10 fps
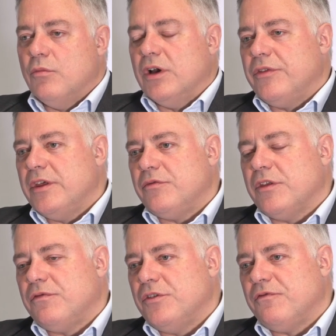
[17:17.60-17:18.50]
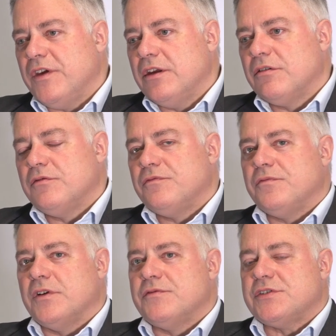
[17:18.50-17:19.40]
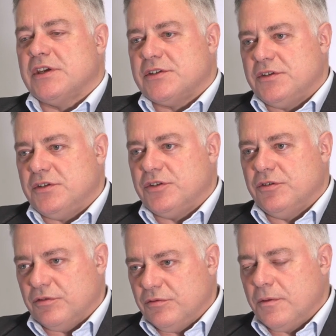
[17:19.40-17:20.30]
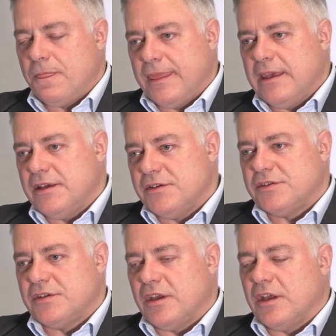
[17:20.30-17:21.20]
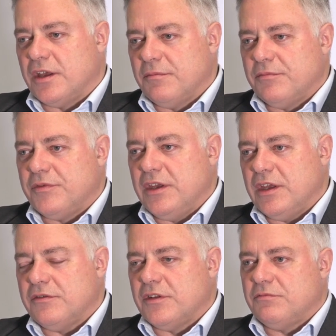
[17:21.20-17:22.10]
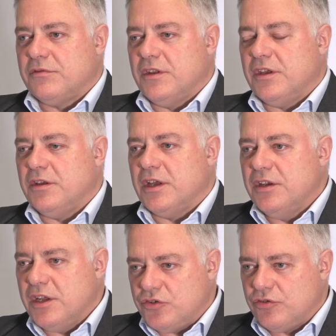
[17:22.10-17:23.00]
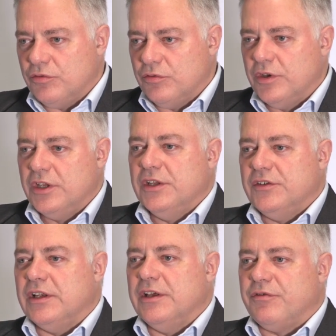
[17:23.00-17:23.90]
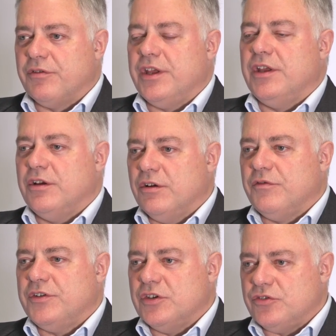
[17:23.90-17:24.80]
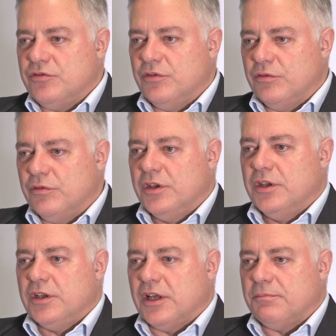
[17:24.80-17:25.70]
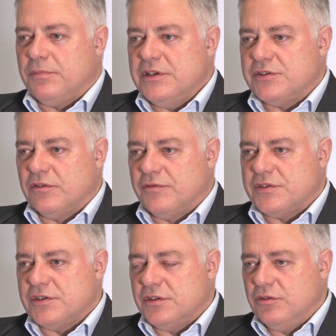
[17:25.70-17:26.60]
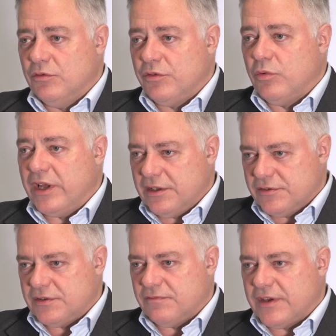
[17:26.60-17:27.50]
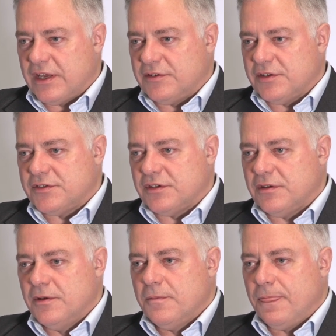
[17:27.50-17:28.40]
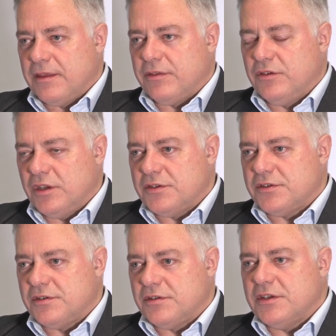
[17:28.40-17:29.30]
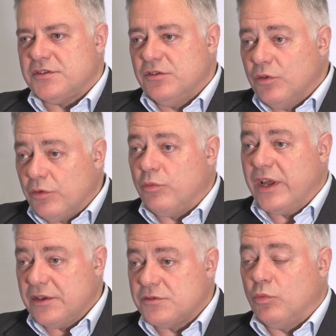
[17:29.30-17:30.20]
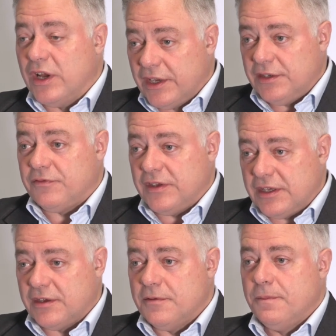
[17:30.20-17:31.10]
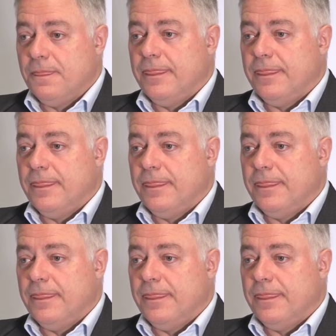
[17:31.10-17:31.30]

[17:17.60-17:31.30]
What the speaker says: Well, the figure of 62 is the initial delivery of additional police officers in North Wales. In fact, it's a North Wales-wide figure.